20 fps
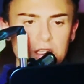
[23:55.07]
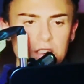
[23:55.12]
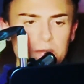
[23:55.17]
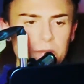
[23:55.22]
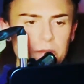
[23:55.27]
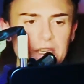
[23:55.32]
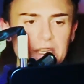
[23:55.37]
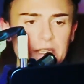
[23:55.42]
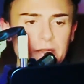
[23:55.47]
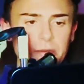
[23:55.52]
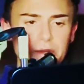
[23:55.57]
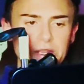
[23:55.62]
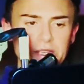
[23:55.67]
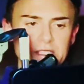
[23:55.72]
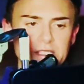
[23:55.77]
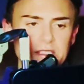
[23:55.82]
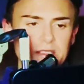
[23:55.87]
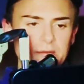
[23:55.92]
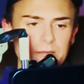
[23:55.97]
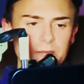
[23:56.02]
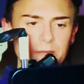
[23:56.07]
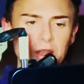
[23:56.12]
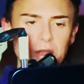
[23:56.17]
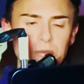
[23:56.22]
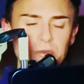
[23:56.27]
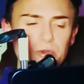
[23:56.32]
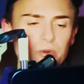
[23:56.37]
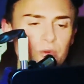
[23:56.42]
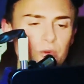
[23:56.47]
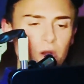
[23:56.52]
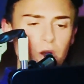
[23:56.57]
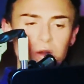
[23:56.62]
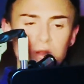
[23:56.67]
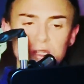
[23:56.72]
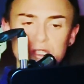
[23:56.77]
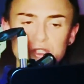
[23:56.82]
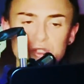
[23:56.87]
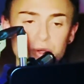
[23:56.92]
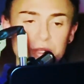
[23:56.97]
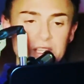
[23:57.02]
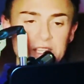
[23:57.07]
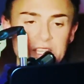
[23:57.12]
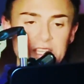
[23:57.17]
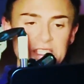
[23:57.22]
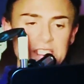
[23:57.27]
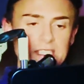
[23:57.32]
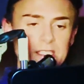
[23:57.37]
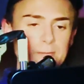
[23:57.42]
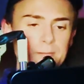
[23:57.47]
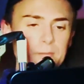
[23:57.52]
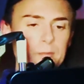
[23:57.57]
anyways, I hope you all enjoyed this,